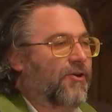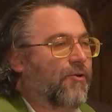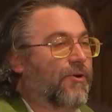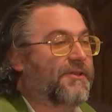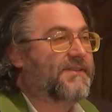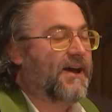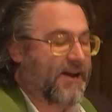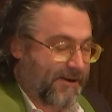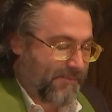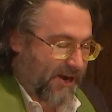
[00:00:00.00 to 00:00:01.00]
or the
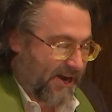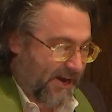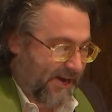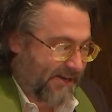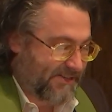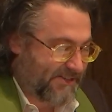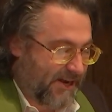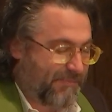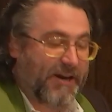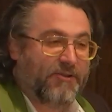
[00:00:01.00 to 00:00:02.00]
time I'd
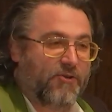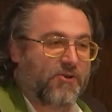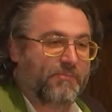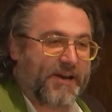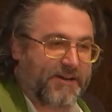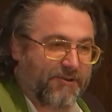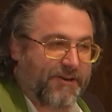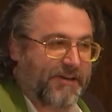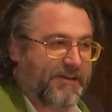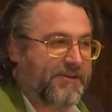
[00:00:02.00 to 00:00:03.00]
stop by a local
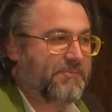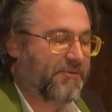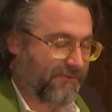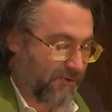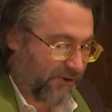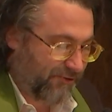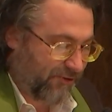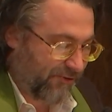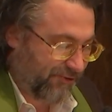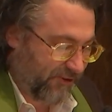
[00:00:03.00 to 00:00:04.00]
bakery before a
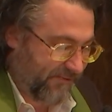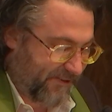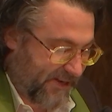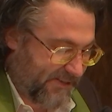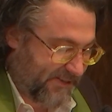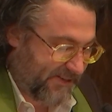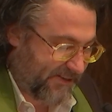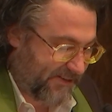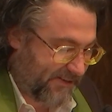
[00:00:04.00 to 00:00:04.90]
church event,